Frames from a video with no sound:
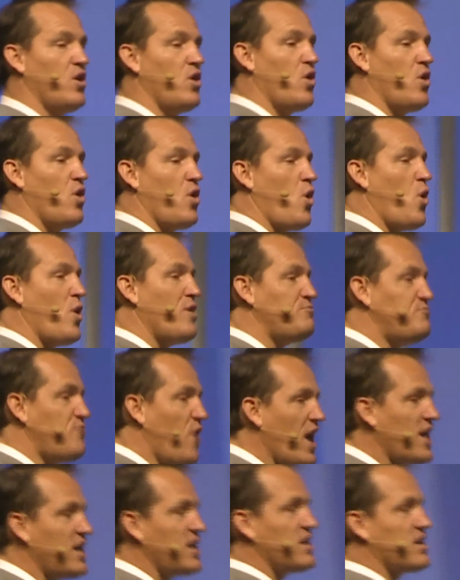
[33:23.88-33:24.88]
or a
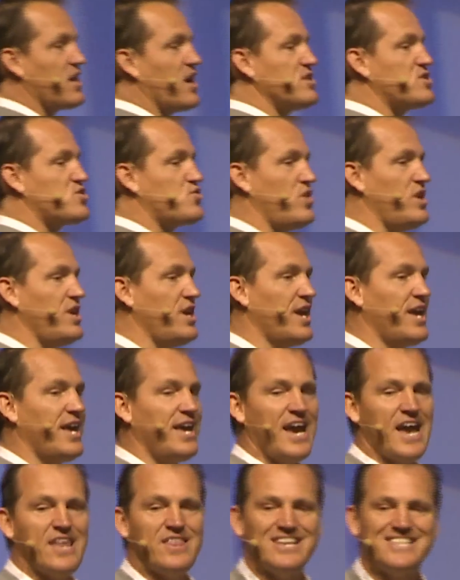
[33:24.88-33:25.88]
violent country,
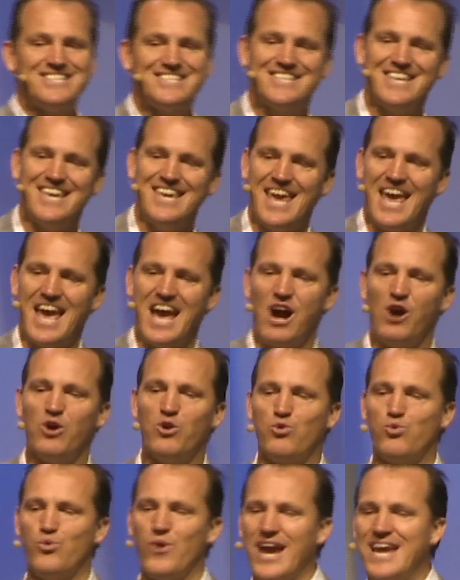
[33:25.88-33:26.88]
and they see how
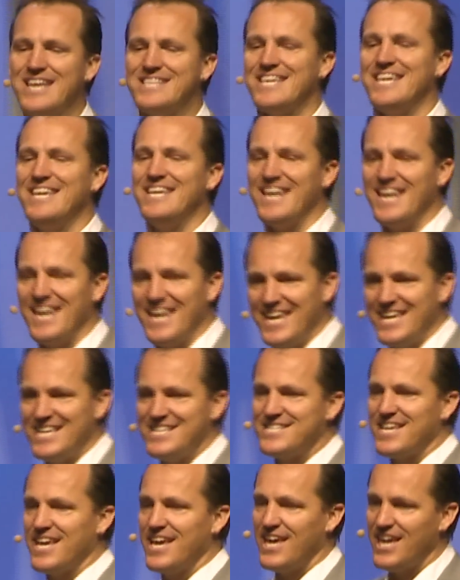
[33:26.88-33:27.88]
great it
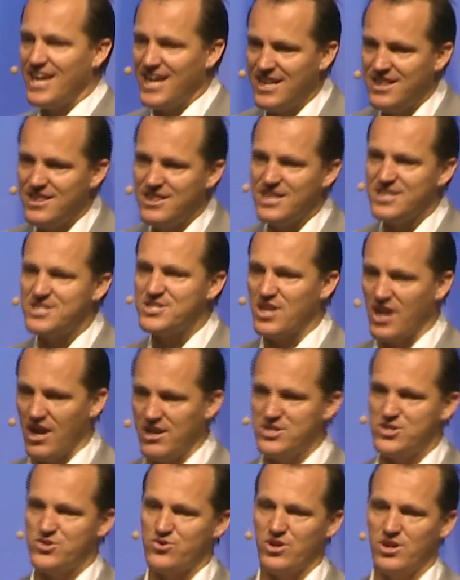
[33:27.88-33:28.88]
is in this
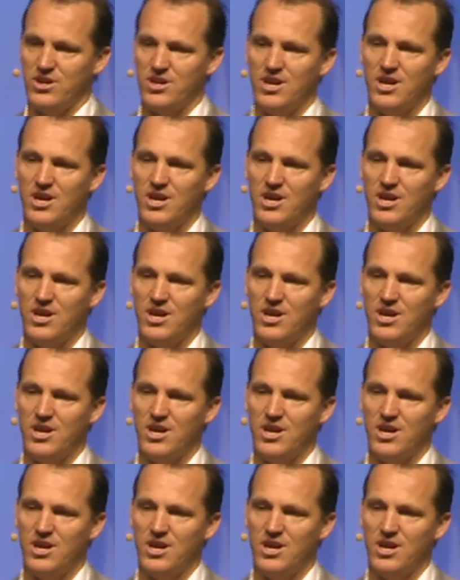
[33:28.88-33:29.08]
country.